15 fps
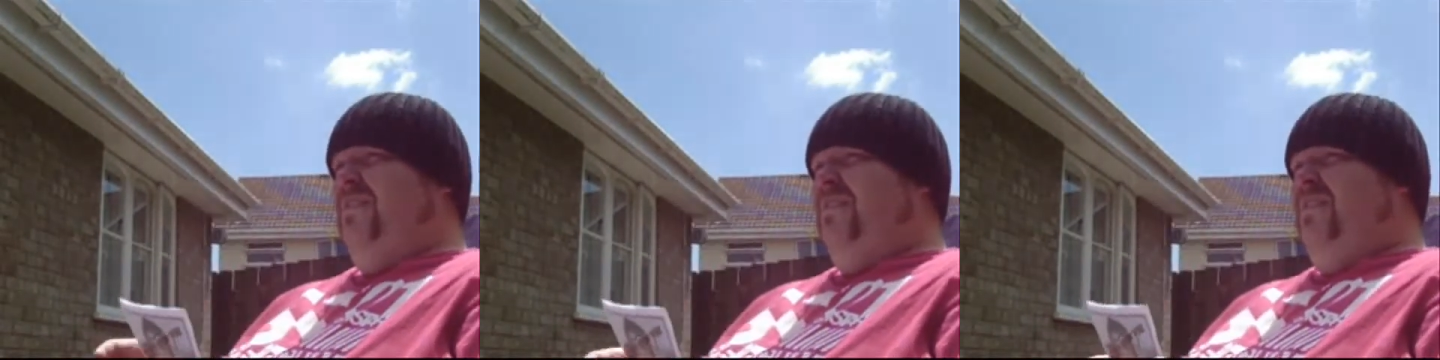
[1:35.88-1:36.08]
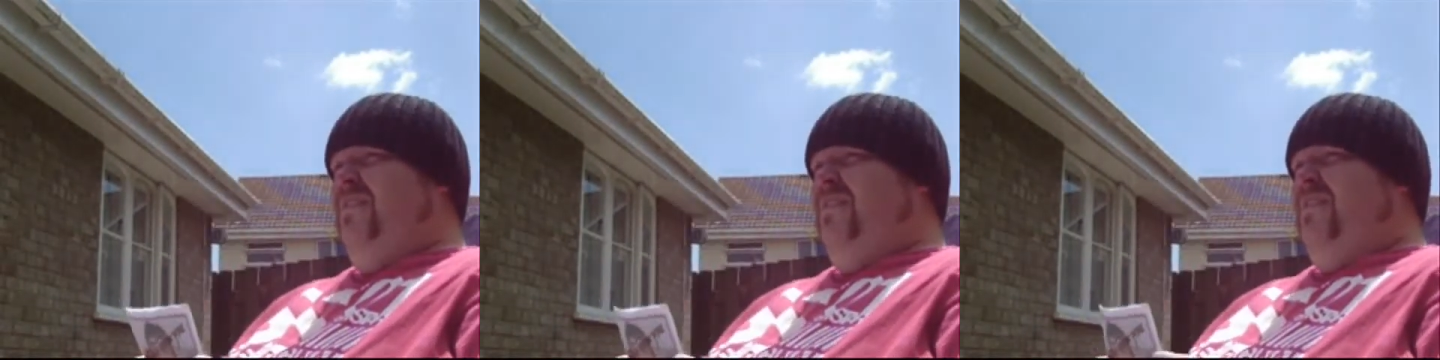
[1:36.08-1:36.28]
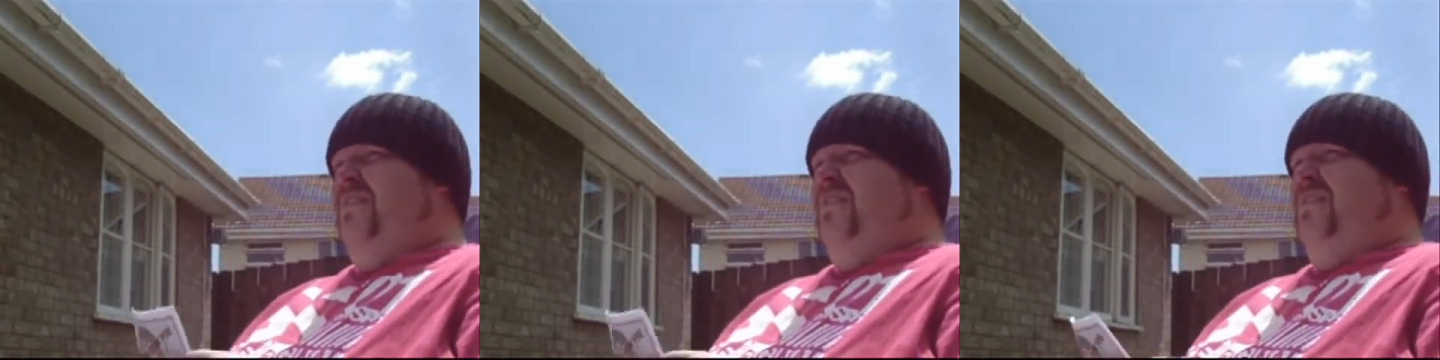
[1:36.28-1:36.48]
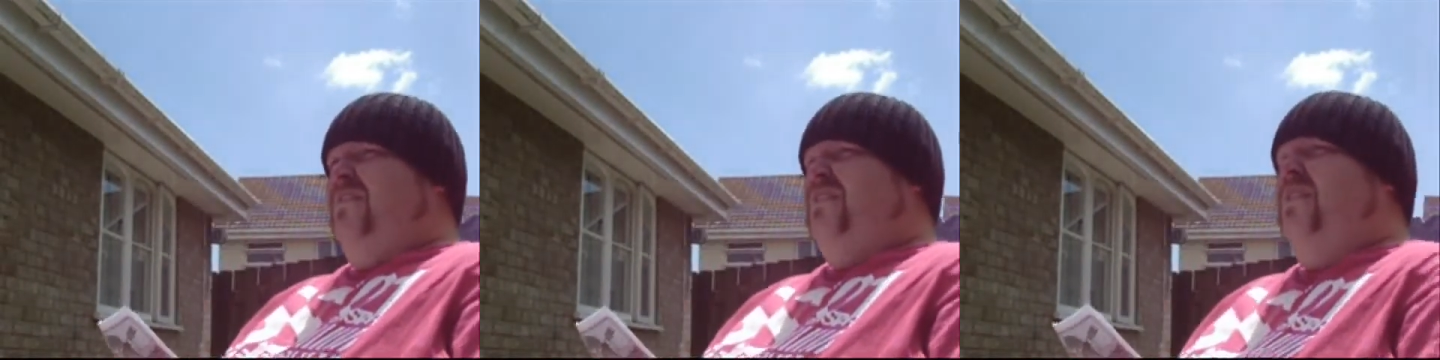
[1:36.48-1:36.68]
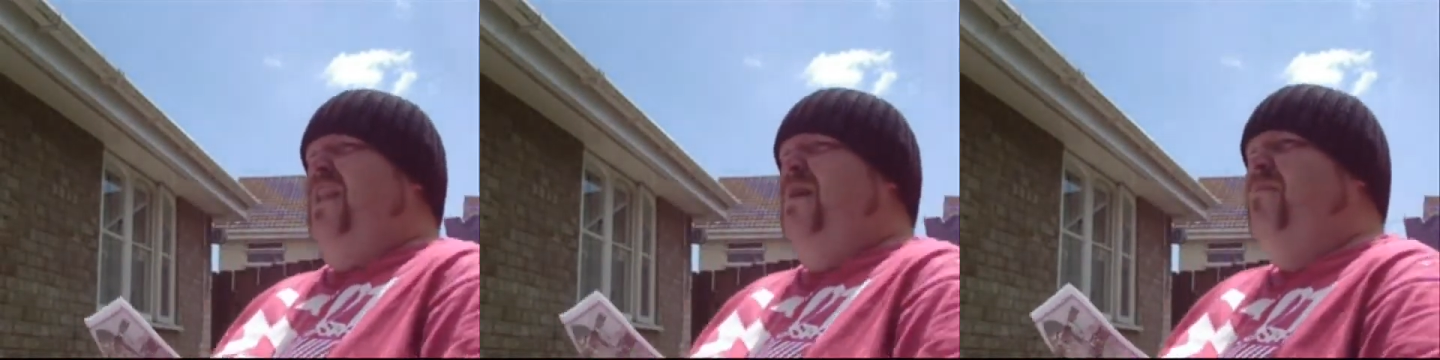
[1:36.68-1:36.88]
know what the
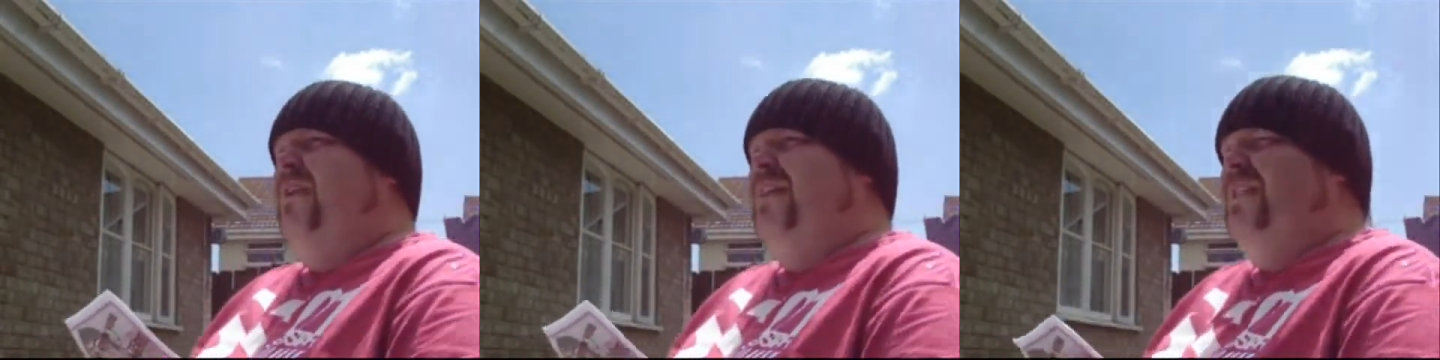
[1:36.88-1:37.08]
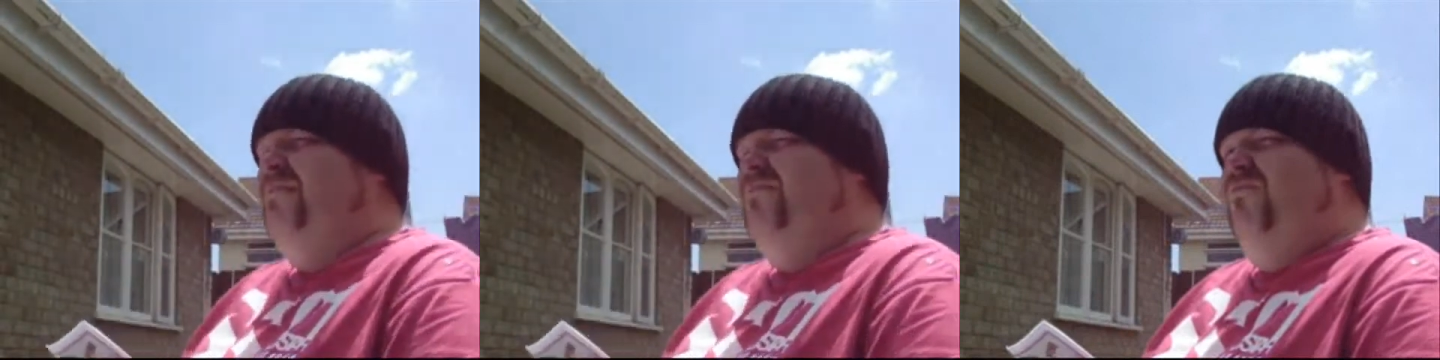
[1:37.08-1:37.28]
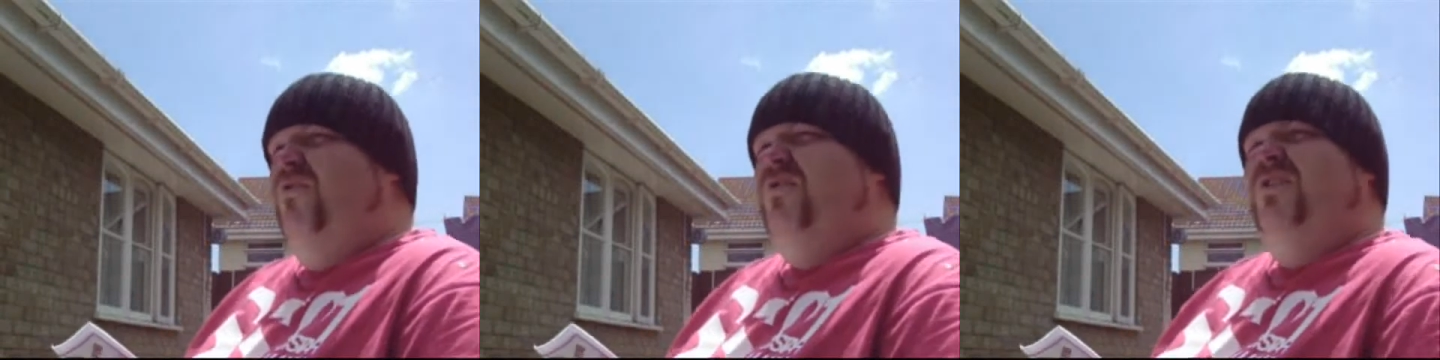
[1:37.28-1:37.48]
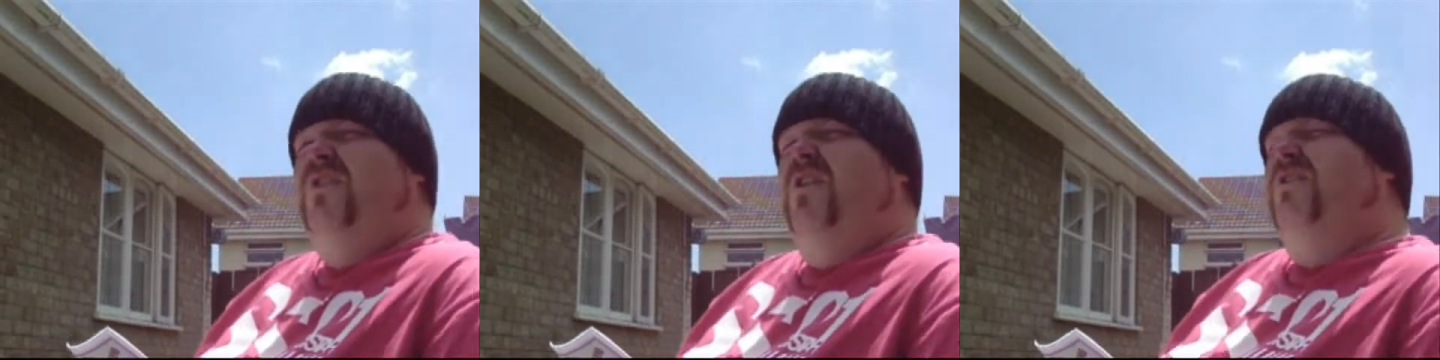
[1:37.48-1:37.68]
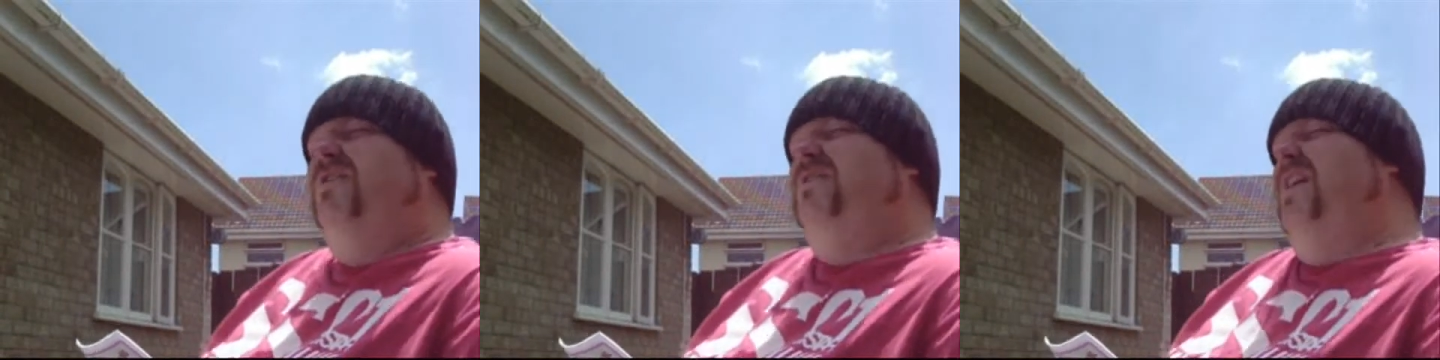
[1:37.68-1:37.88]
other others. rock
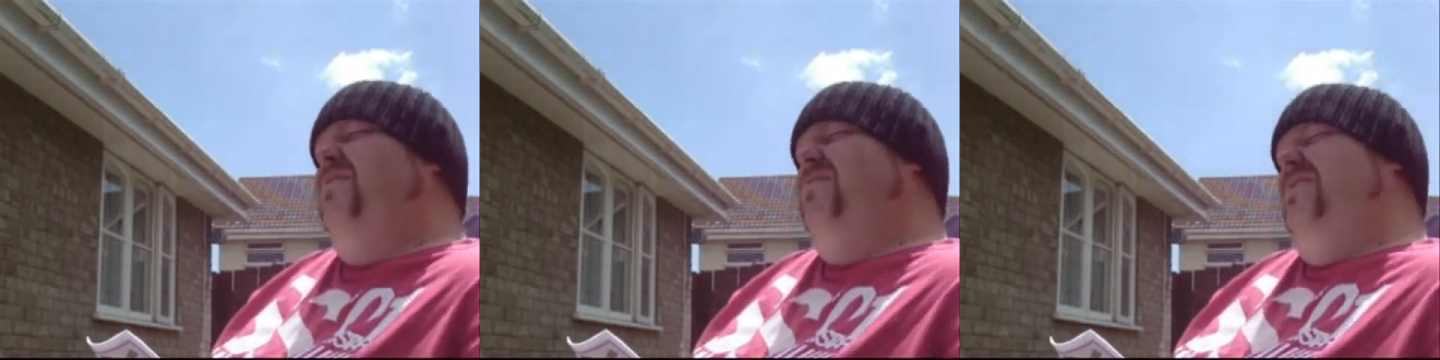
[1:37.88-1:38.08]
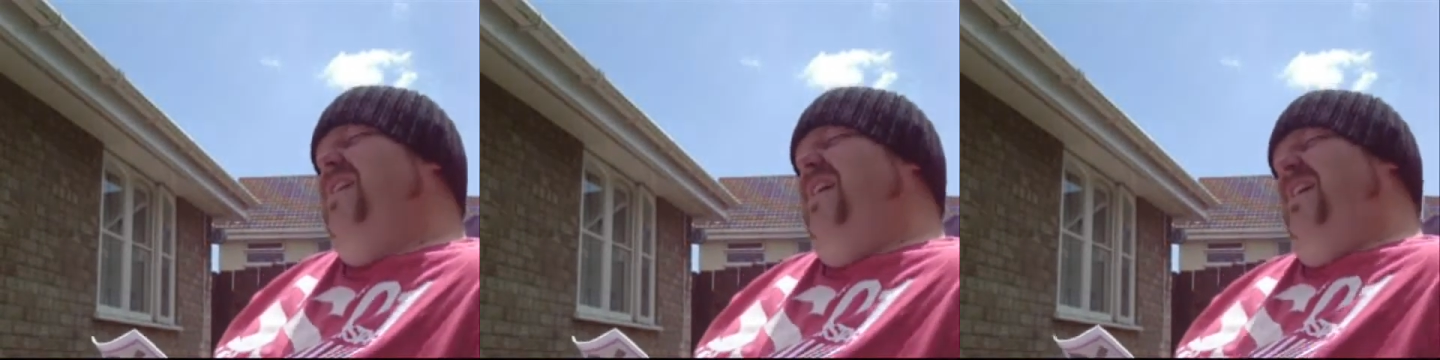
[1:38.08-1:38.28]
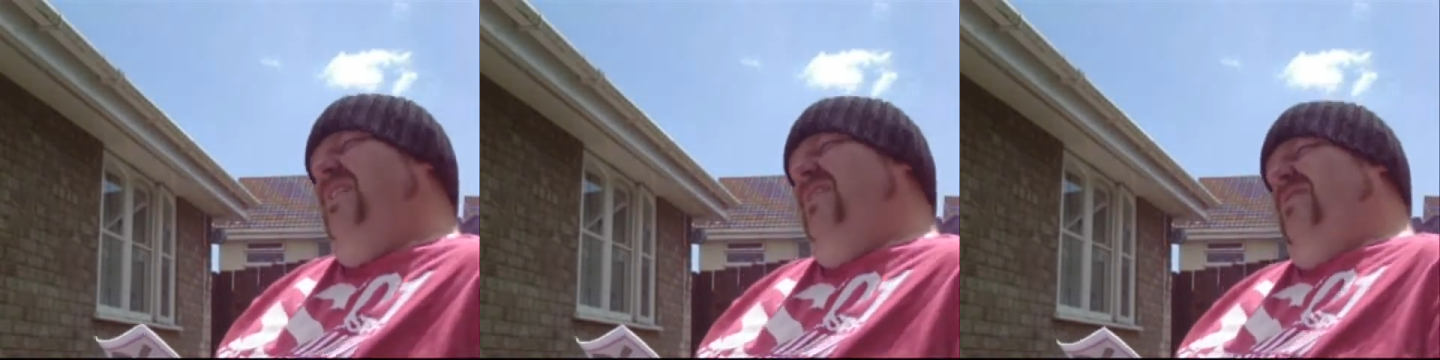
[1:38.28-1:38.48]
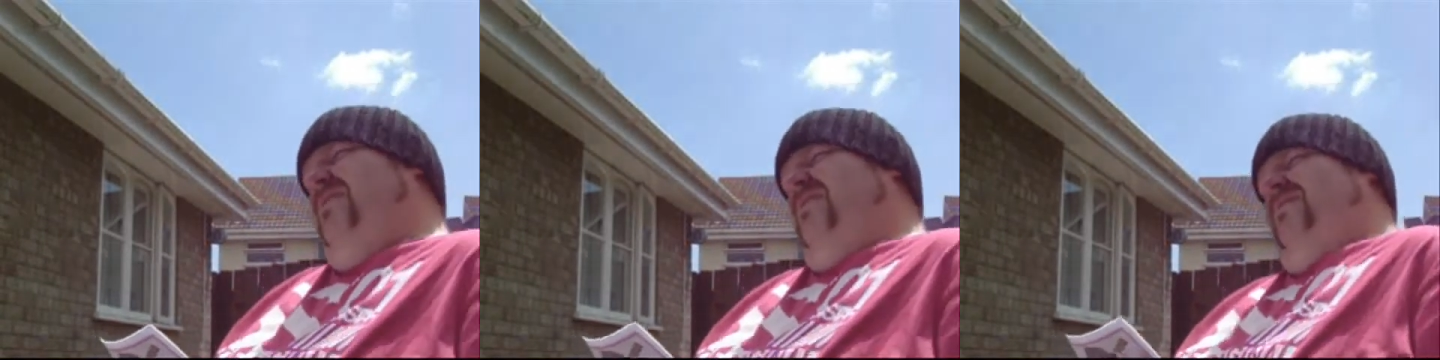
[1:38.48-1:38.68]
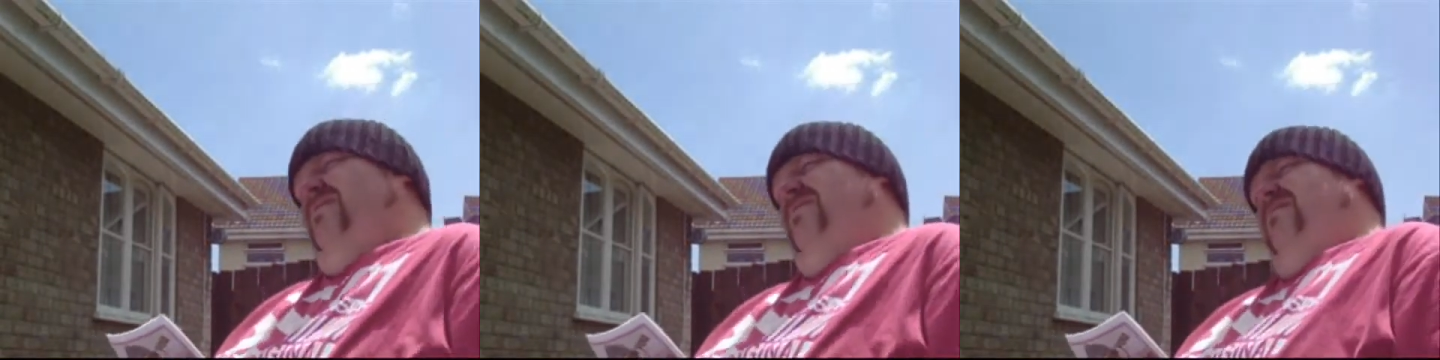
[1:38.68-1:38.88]
stars don't, do they? No.